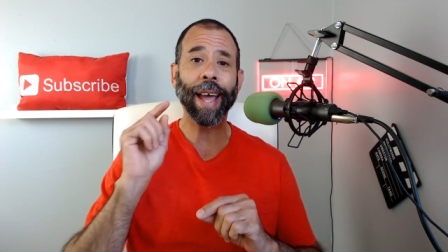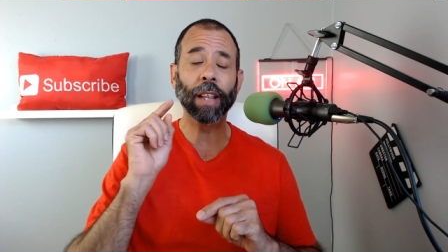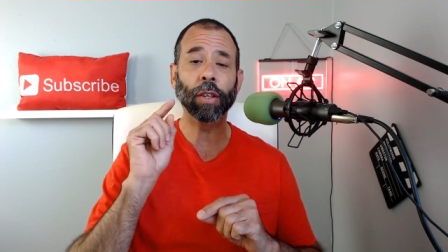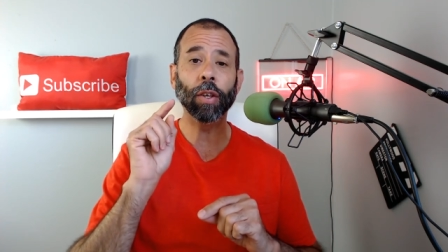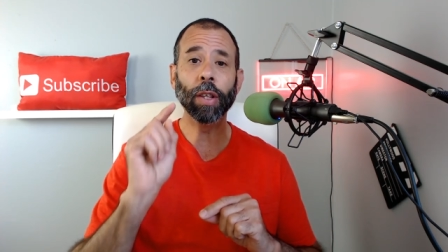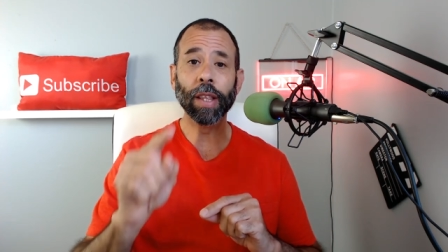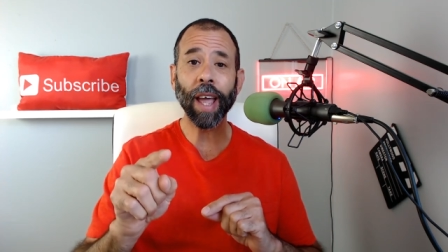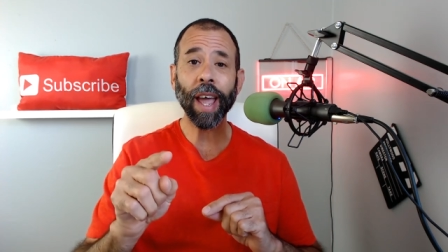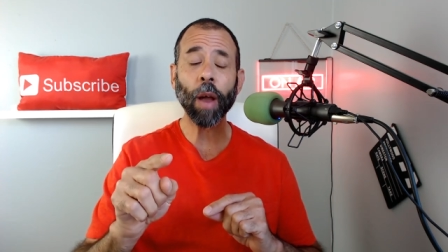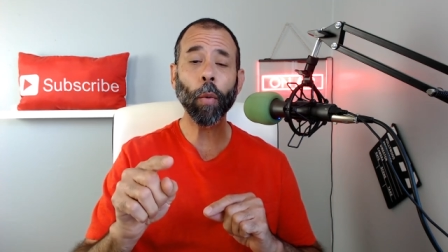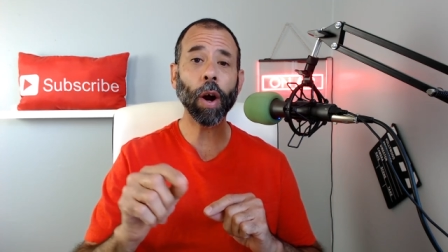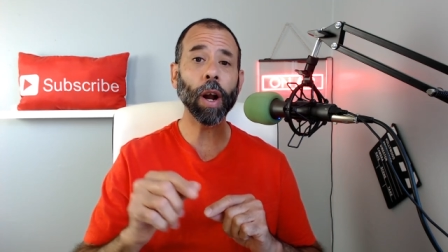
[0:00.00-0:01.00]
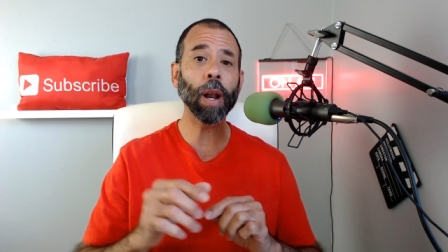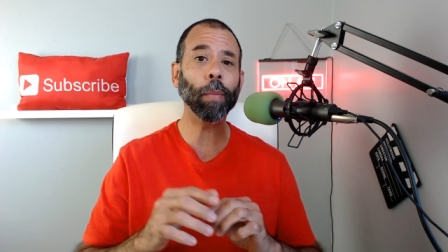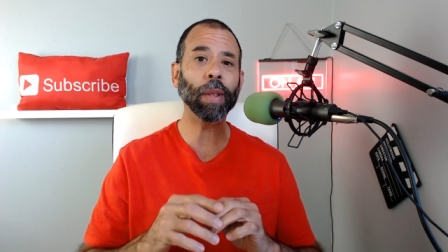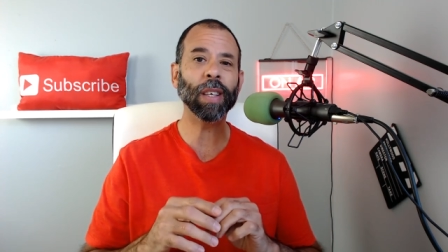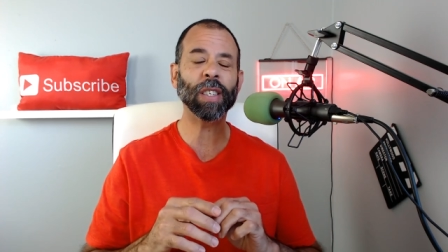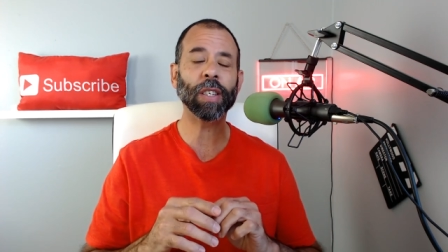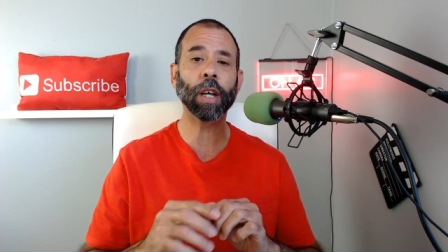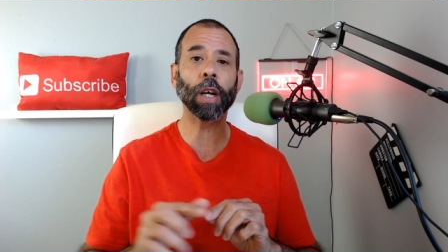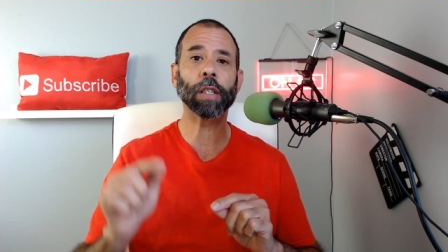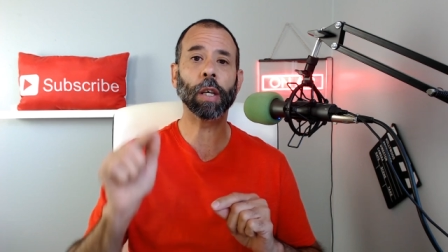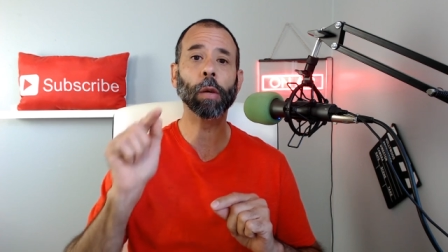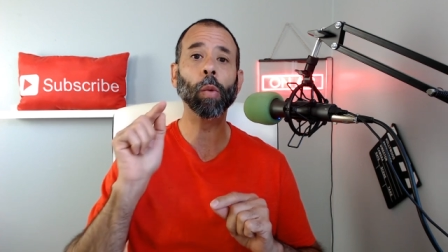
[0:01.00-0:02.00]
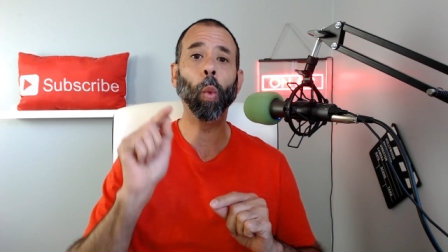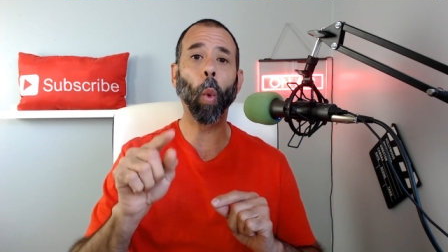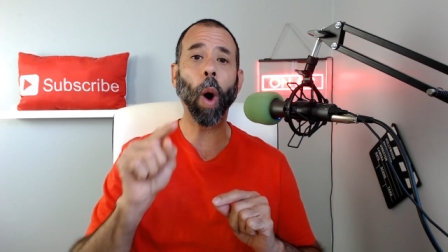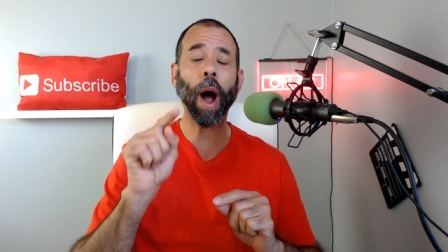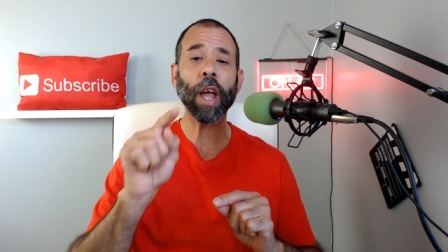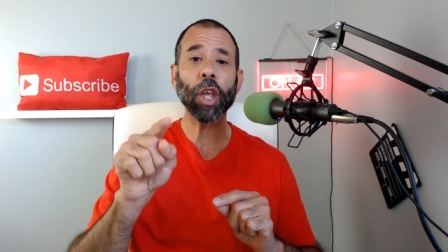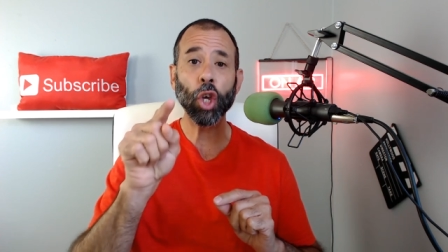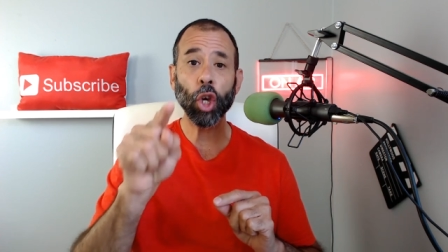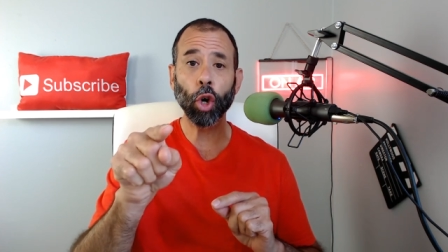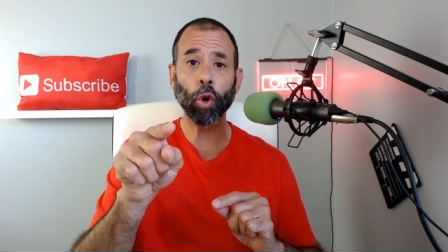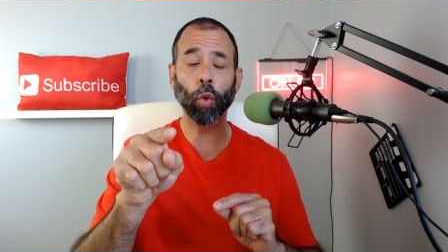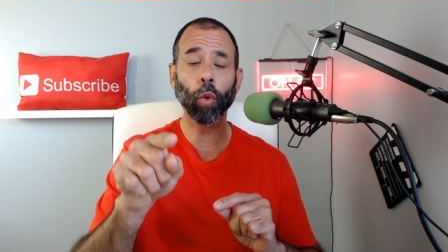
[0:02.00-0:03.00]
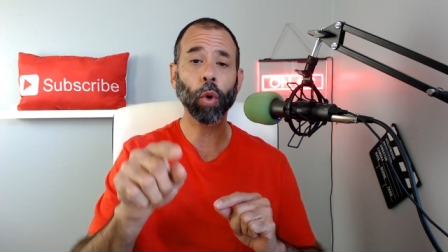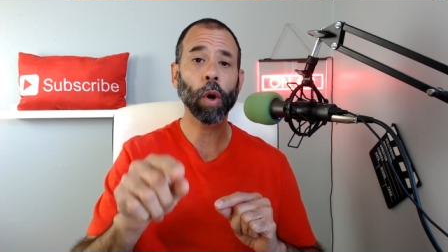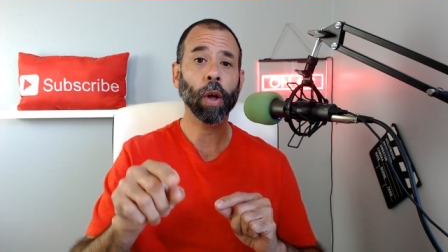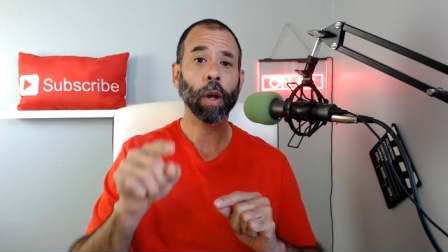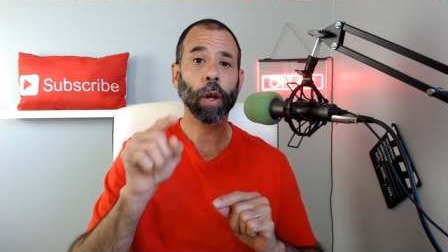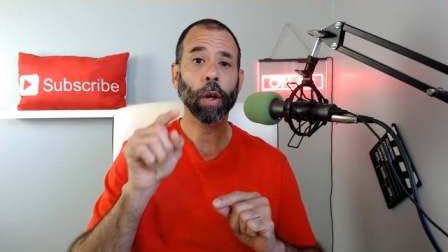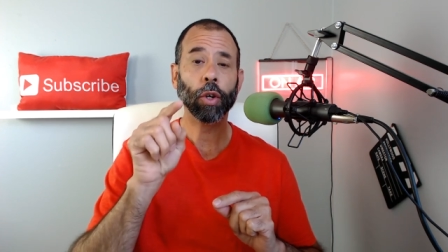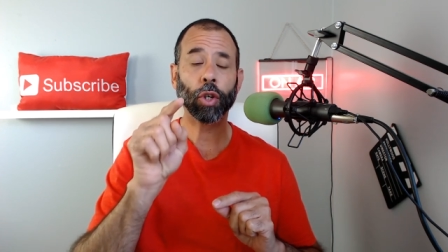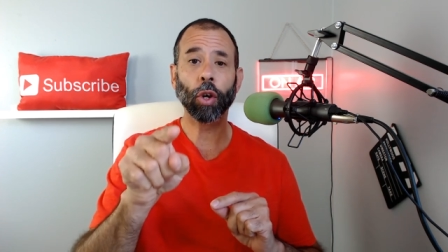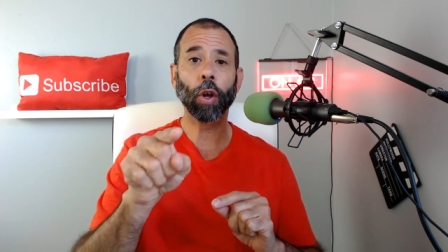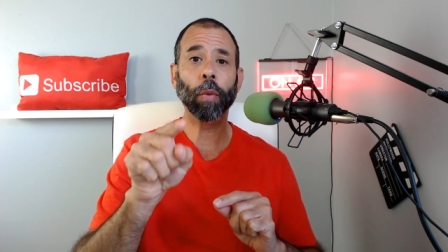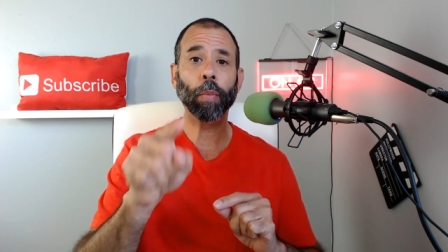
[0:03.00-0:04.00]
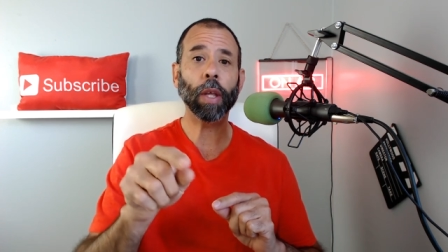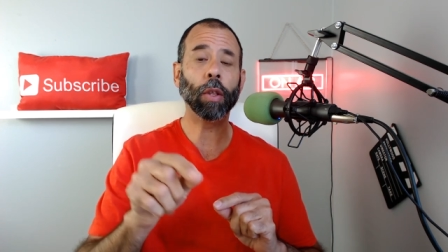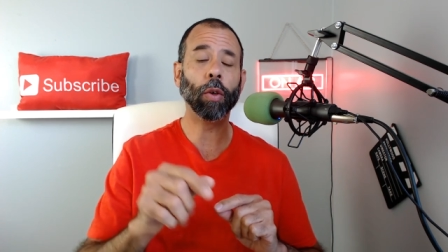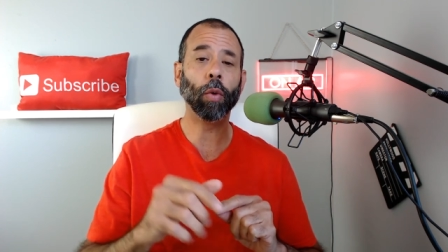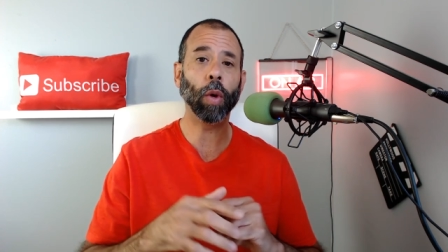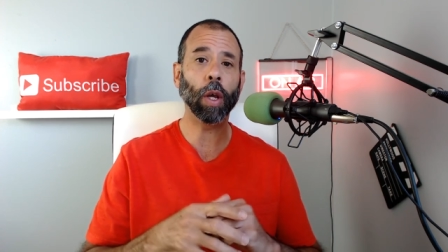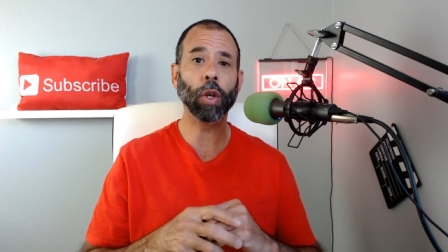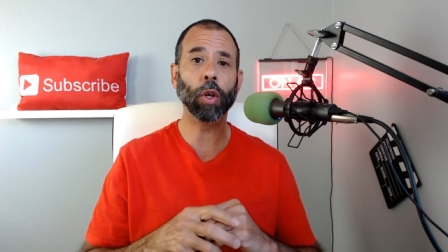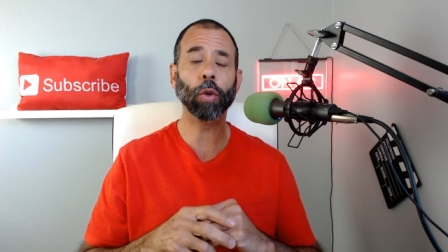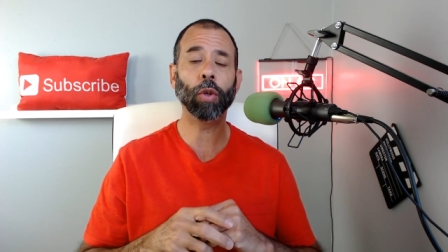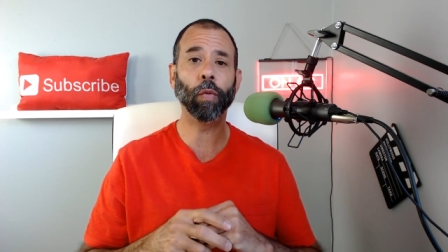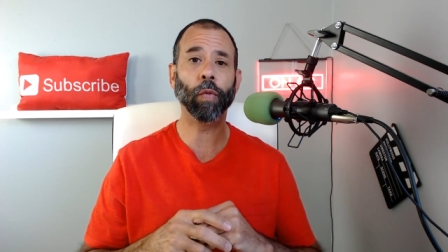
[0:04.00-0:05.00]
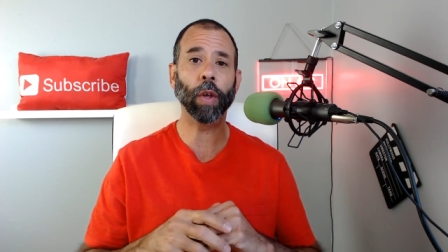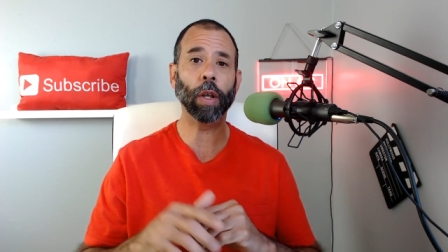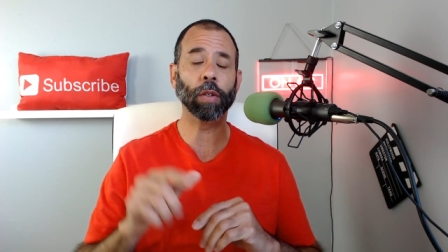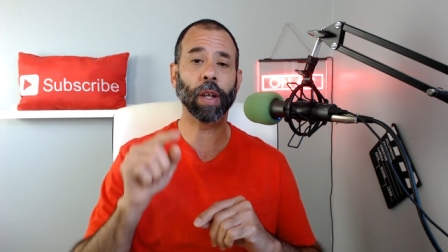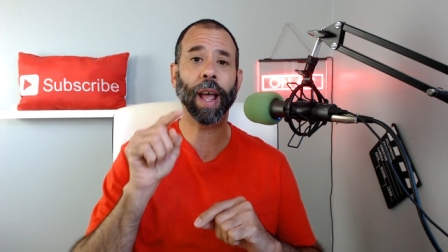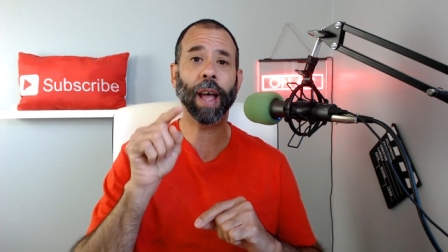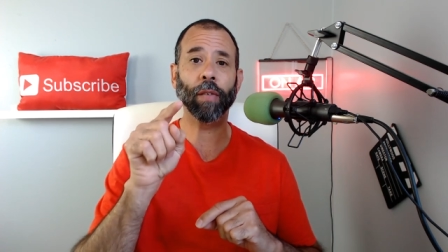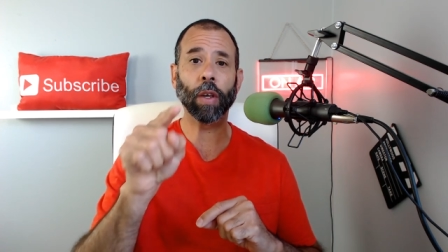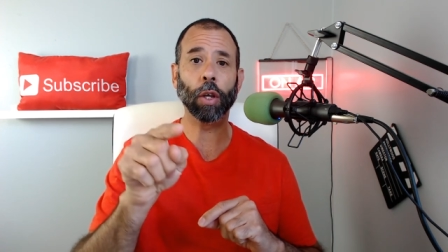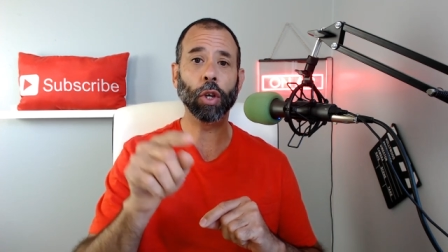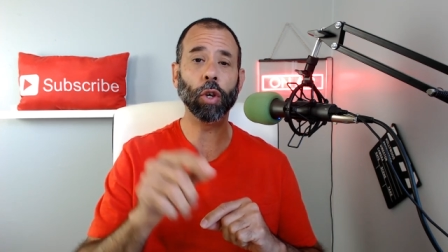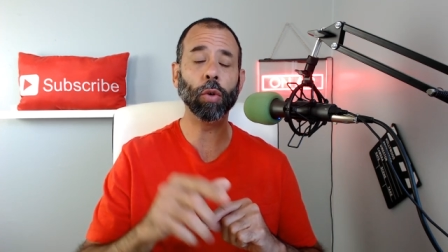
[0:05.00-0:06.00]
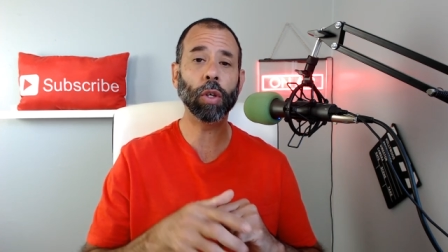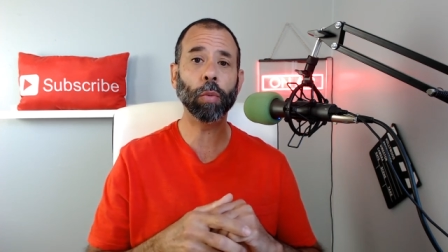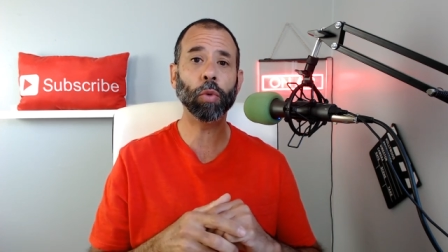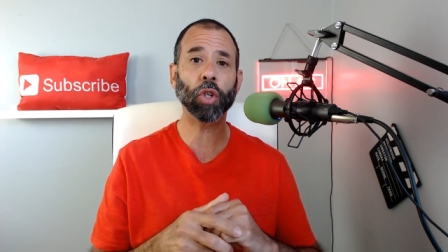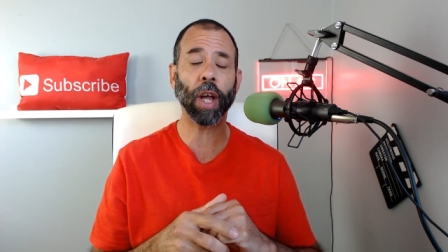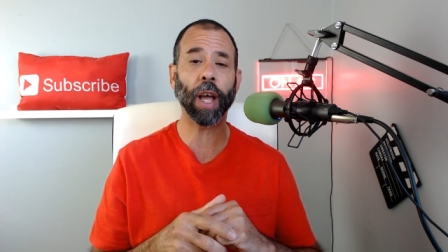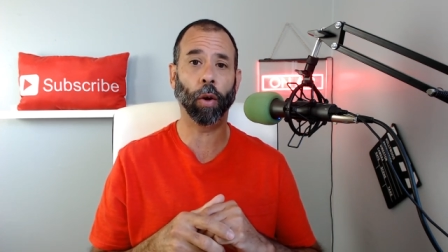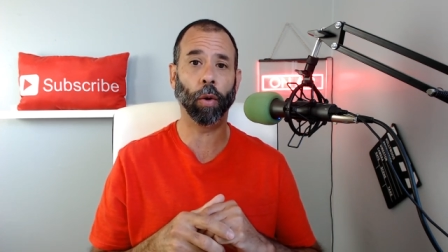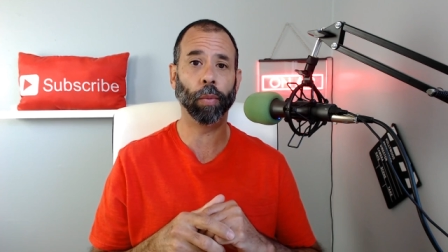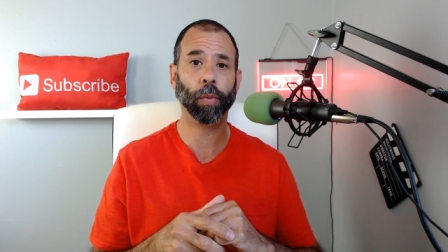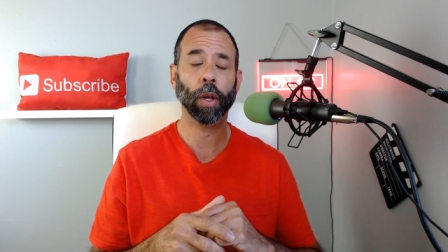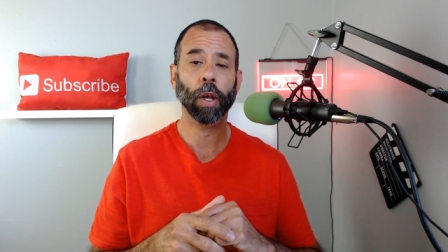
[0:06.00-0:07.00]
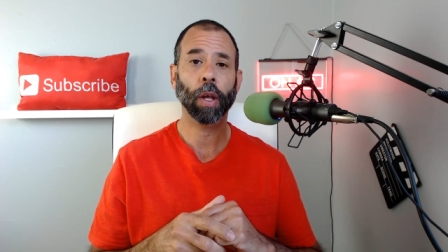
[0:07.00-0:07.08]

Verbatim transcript: and today we're going to be discussing why you should be doing YouTube videos and having a YouTube channel